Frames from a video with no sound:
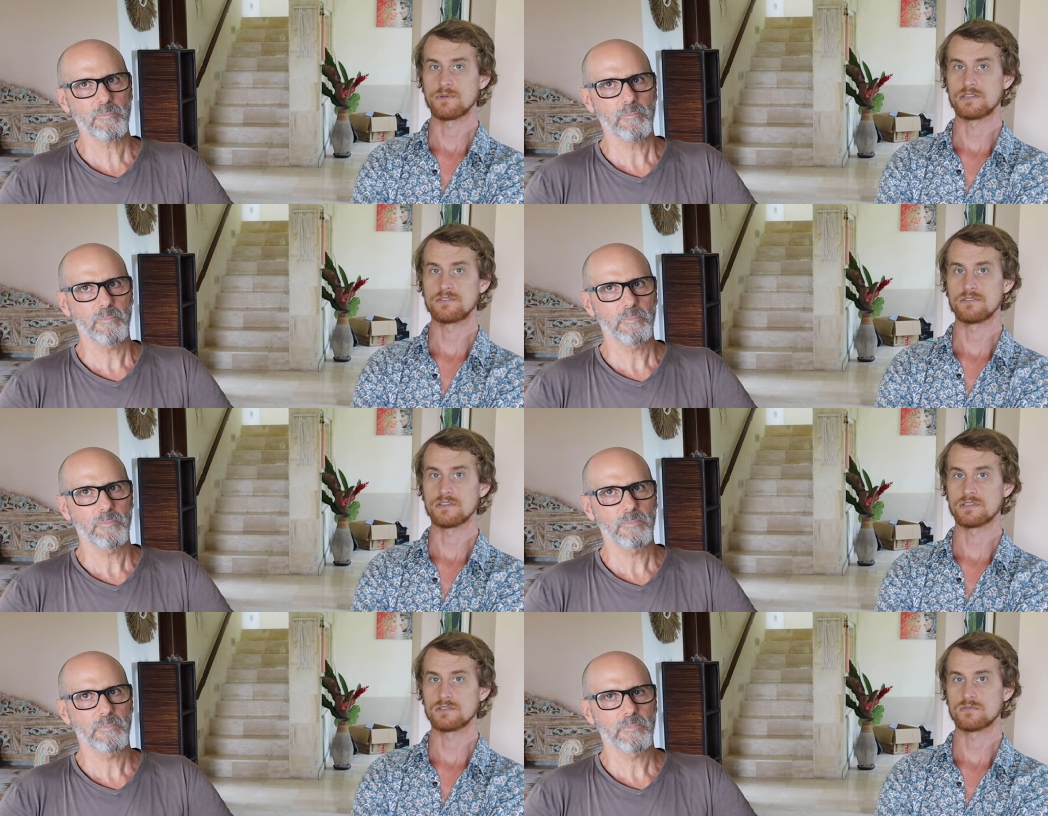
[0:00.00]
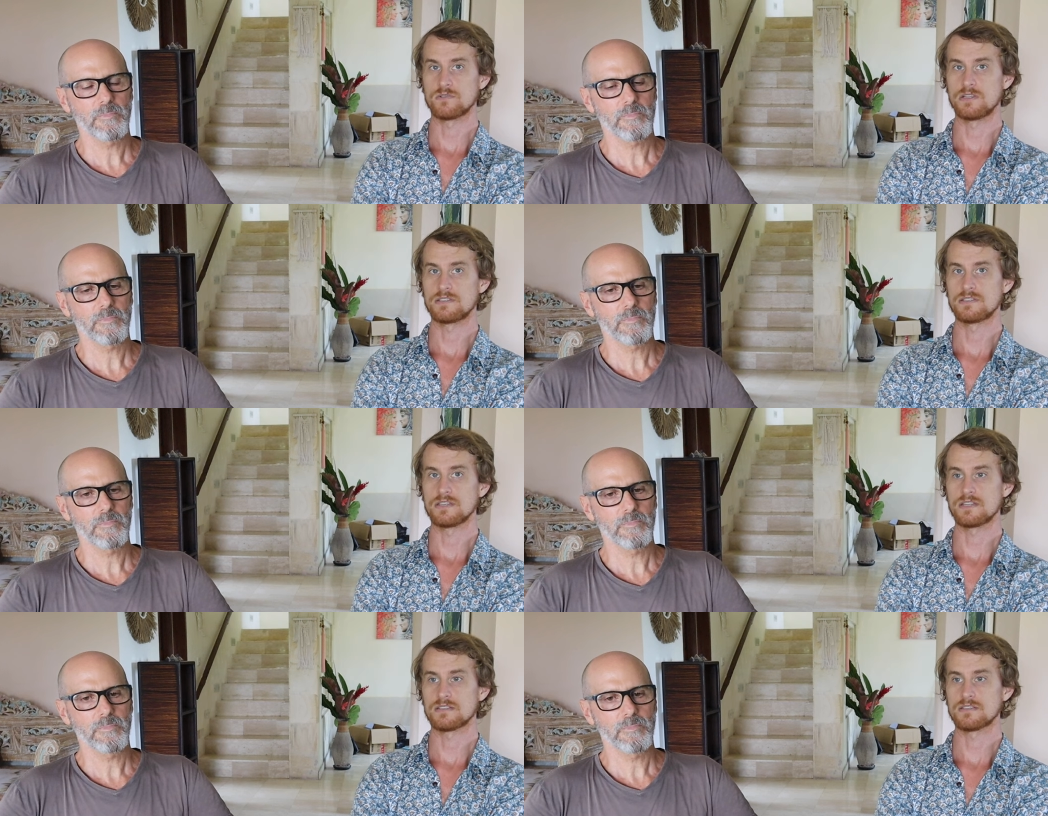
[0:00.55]
Speaker 1: by
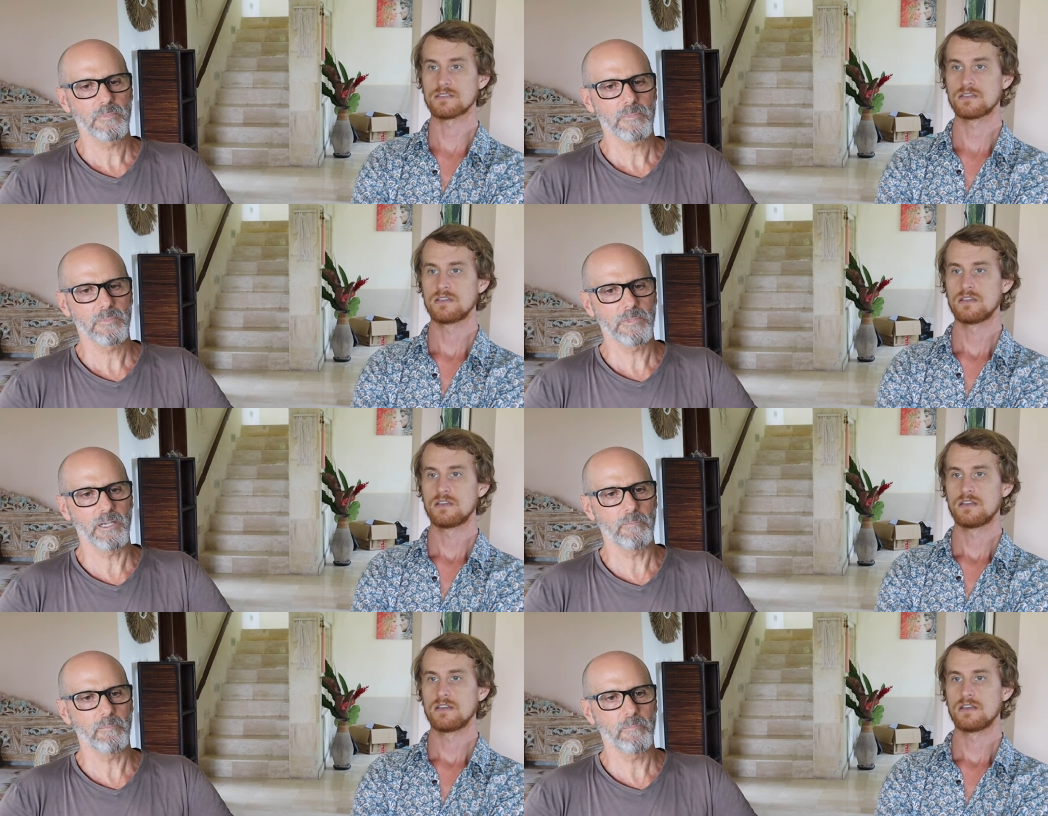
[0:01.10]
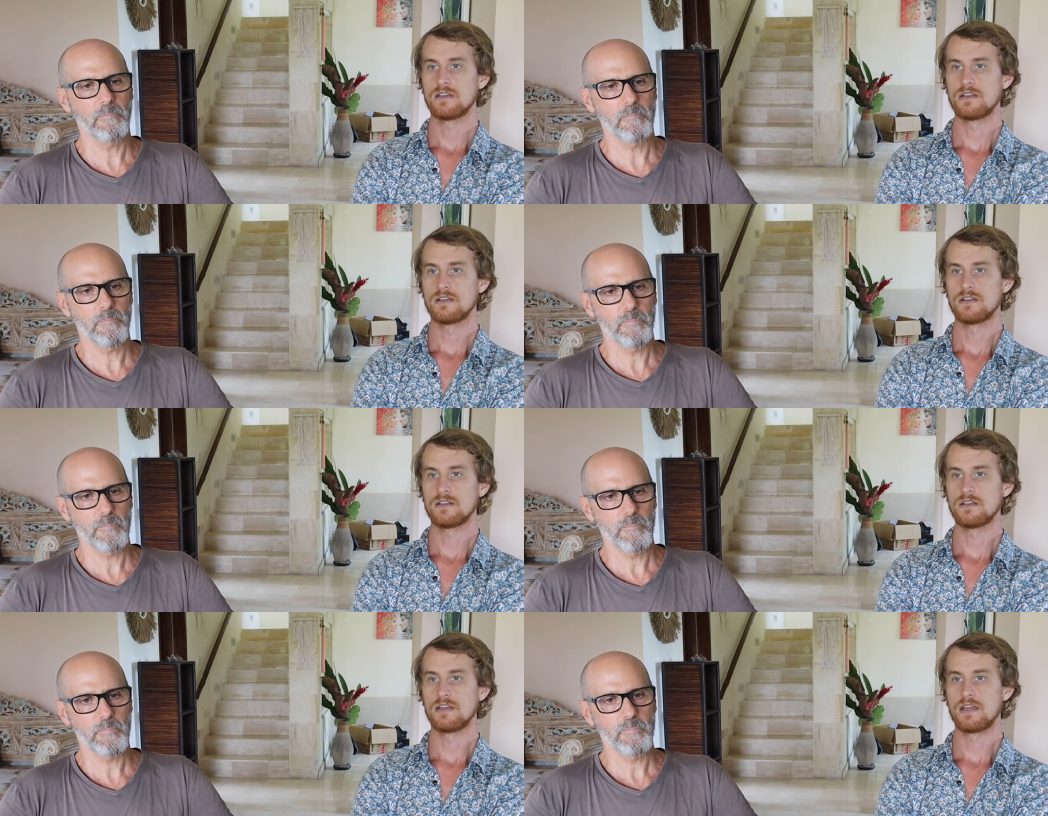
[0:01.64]
2026. Yeah.
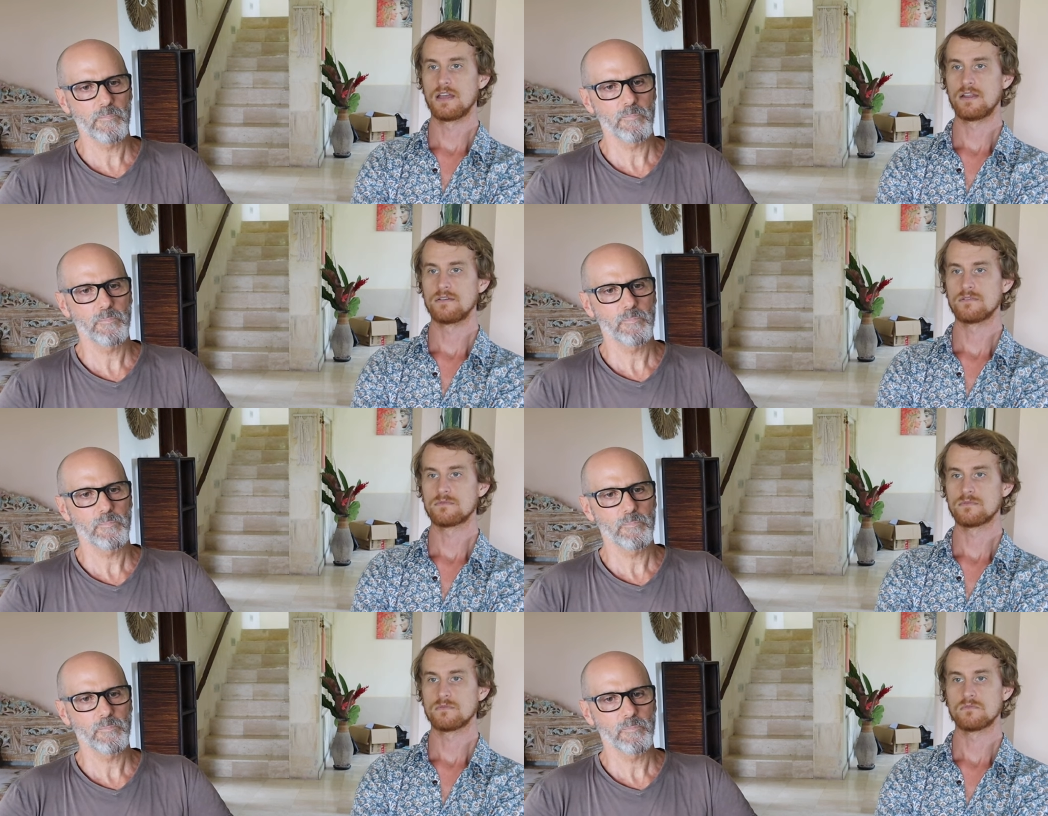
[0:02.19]
And